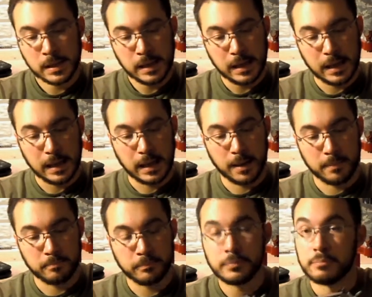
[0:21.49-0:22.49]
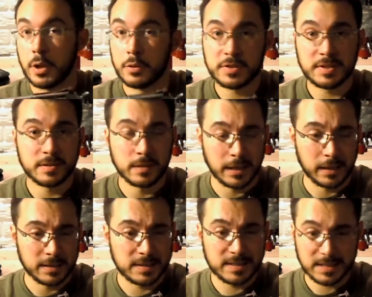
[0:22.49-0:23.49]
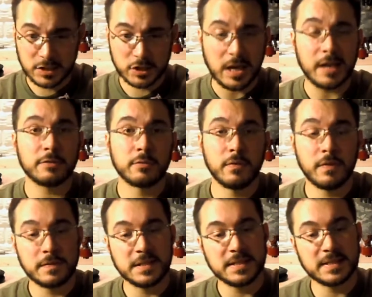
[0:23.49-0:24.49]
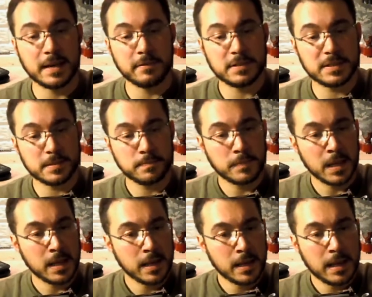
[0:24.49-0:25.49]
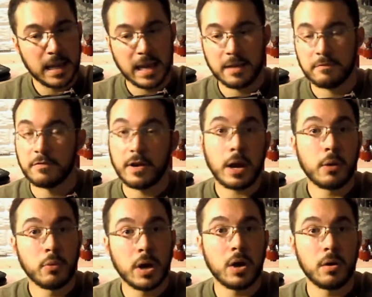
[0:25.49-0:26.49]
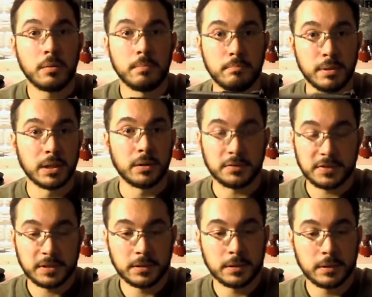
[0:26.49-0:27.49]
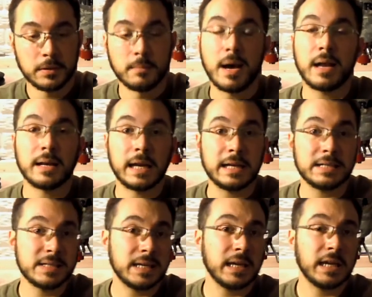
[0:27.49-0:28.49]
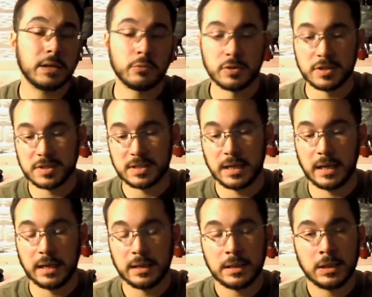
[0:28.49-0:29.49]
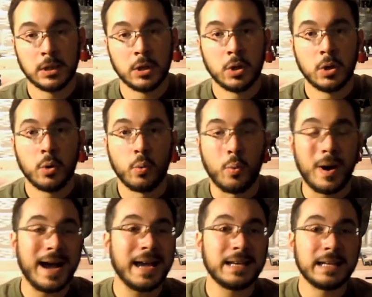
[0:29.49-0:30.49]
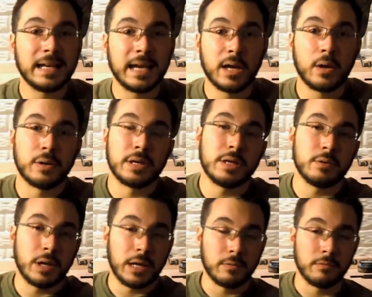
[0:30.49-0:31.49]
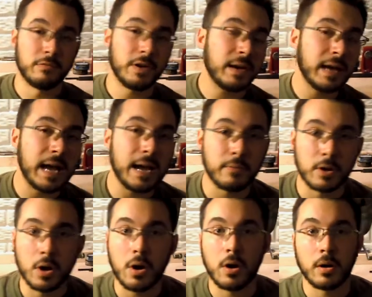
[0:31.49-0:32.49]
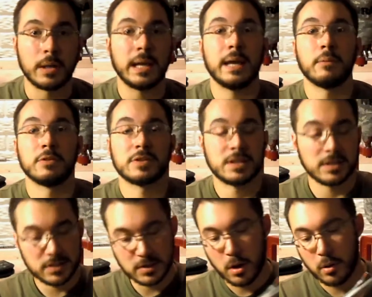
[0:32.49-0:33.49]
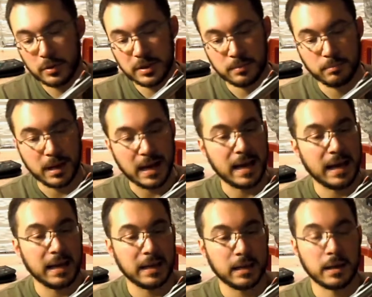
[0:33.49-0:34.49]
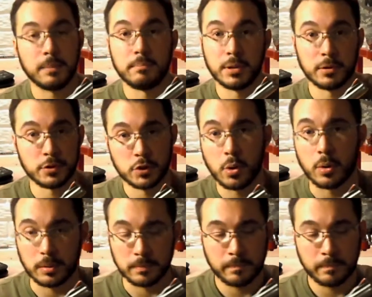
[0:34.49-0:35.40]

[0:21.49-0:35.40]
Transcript: Both 6-shot 357s and very well built. The Model 19 was widely held in very high regard and was consulted by Bill Jordan.